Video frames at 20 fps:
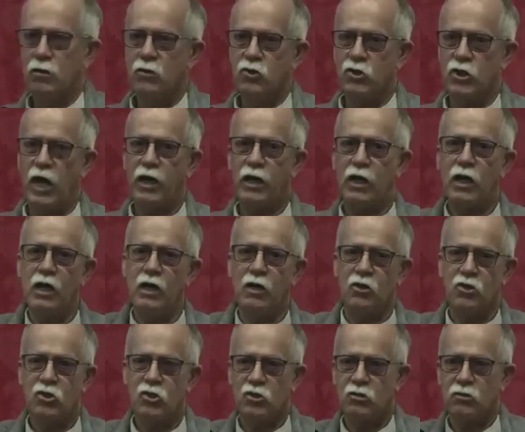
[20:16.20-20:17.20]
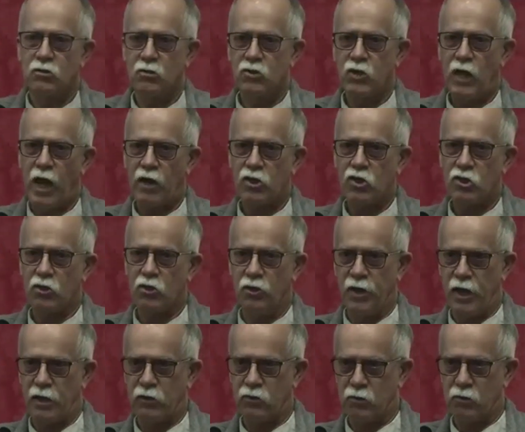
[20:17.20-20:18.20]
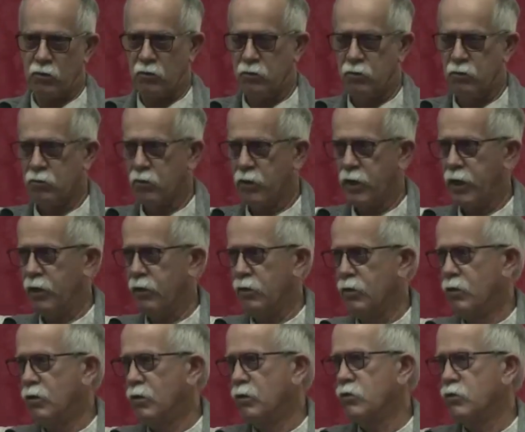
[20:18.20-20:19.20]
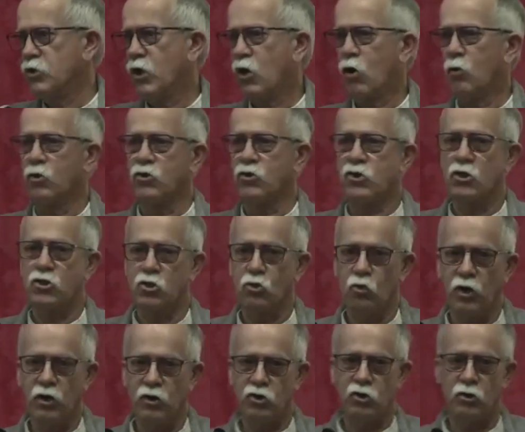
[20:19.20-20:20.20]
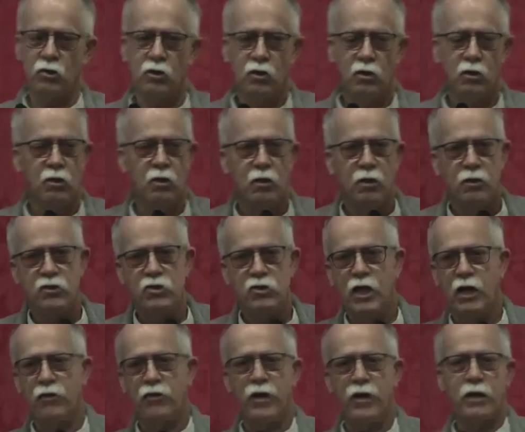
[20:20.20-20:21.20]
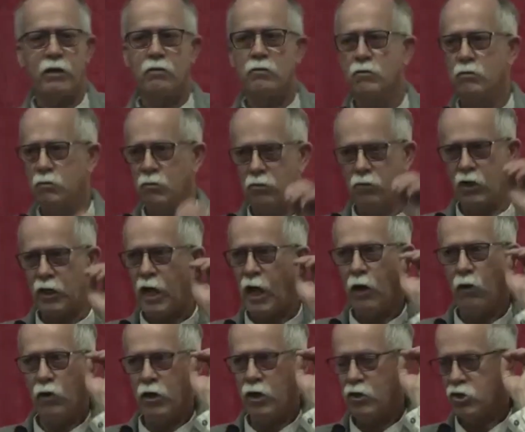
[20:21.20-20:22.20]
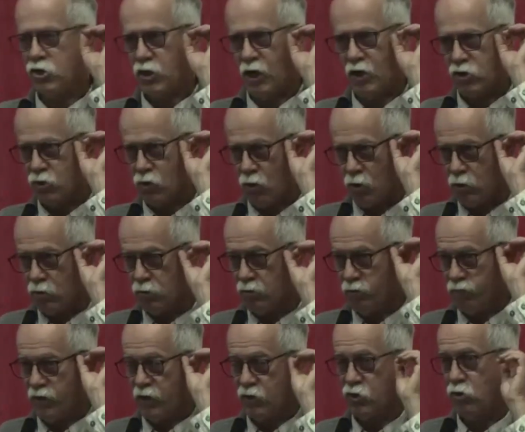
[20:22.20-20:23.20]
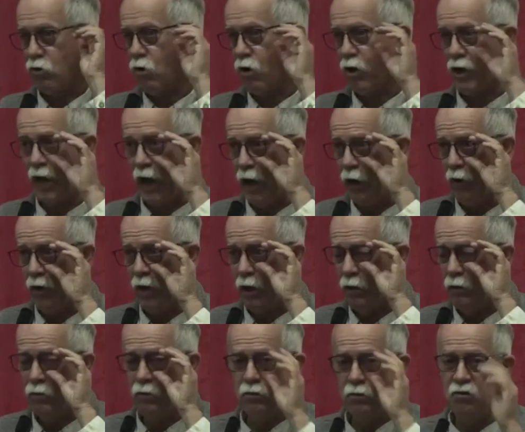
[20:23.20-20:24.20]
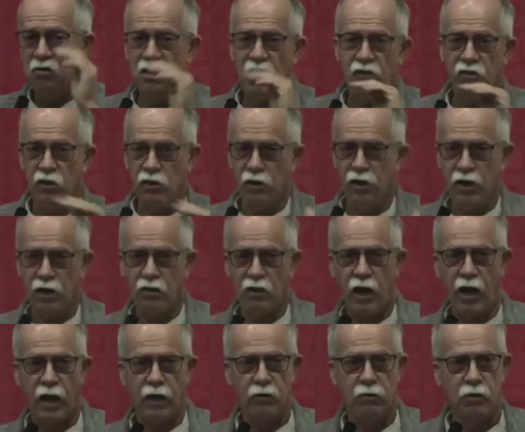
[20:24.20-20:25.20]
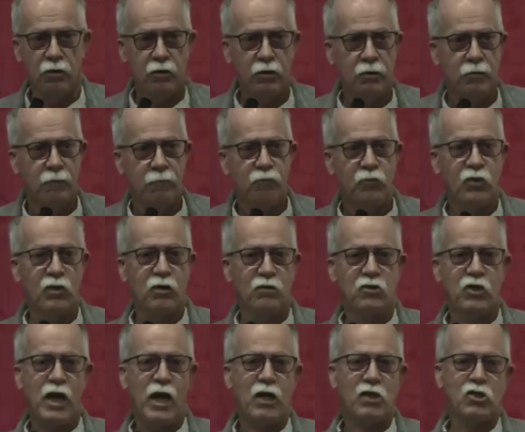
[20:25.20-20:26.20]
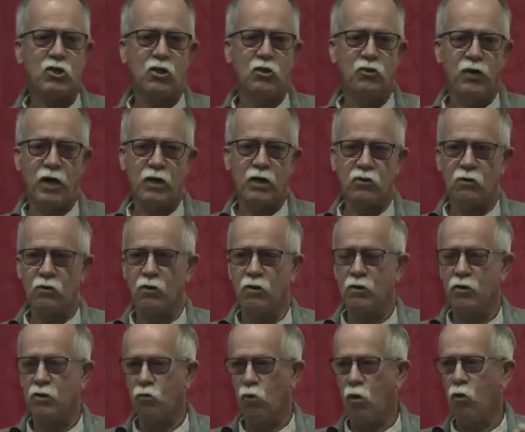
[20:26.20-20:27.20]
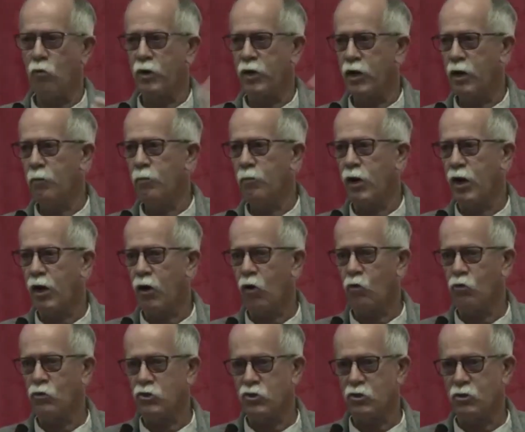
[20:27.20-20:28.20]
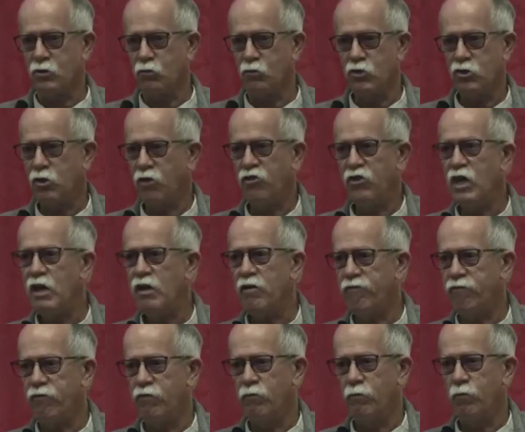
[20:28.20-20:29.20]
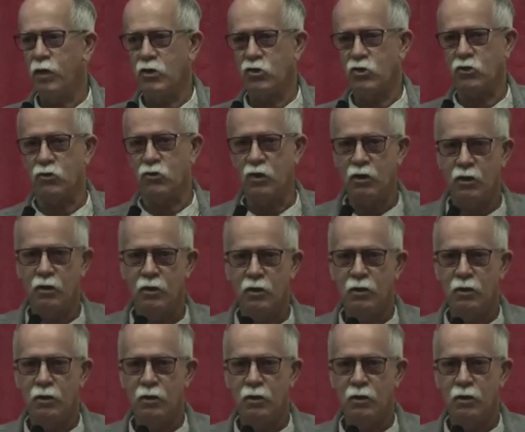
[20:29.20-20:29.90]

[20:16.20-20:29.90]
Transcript: Zacchaeus, tax collector, right? Terrible situation. It's not like the county assessor in Ventura County, nothing like that. The tax collector in the Roman Empire was a thief, basically.